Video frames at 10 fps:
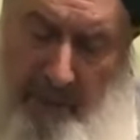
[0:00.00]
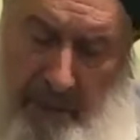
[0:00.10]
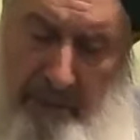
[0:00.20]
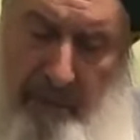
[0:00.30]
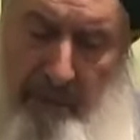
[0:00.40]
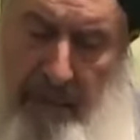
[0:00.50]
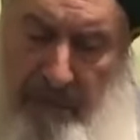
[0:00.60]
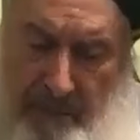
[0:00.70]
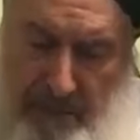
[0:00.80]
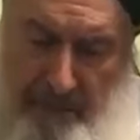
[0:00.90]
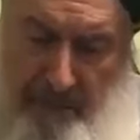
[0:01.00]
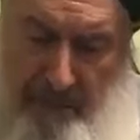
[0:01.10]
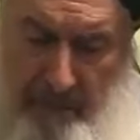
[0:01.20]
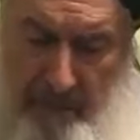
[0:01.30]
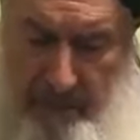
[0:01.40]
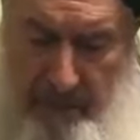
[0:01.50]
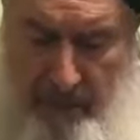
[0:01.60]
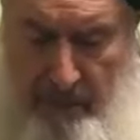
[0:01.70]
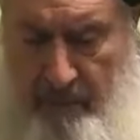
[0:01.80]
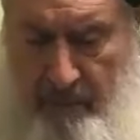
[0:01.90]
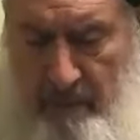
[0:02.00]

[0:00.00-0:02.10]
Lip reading: After that, whatever the person can do.